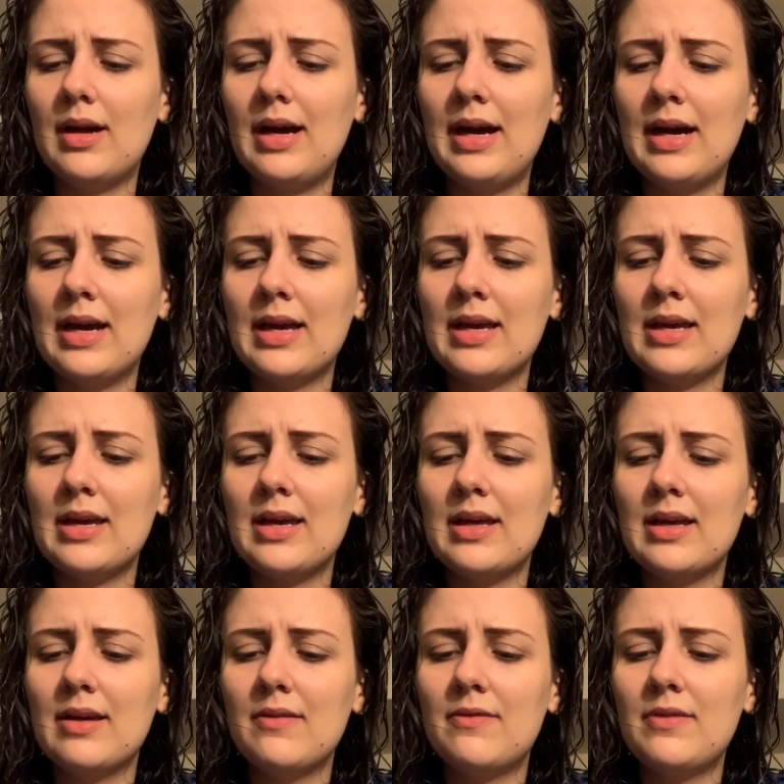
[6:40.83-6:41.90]
I
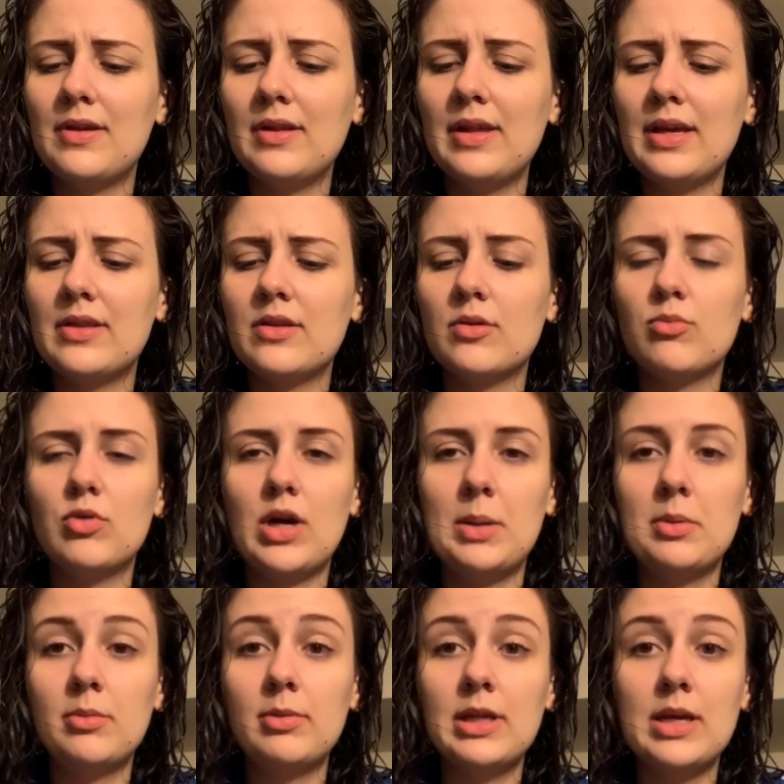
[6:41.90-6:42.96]
feel like they're
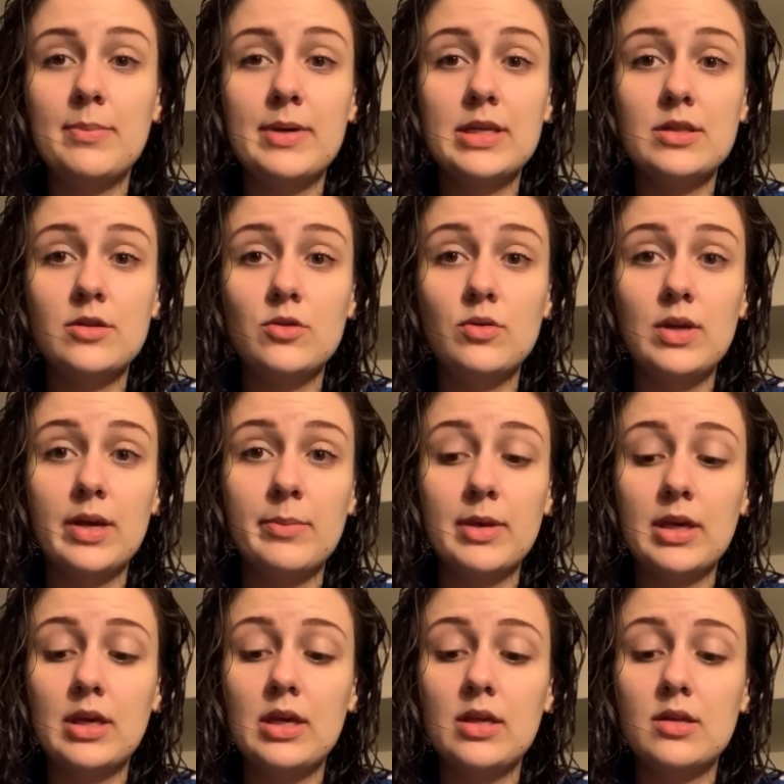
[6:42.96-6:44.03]
probably a bit too
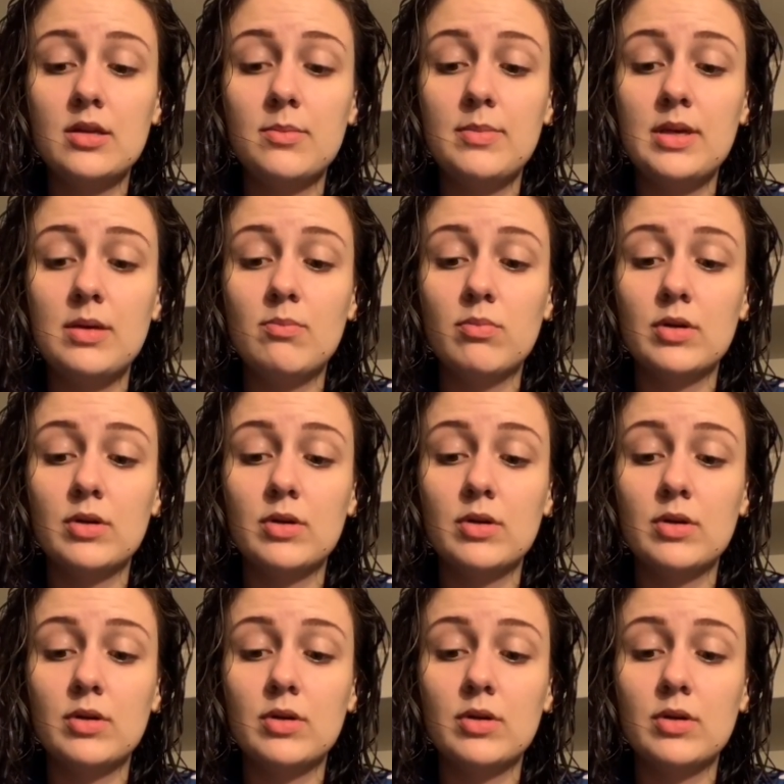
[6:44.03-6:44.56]
gimmicky to be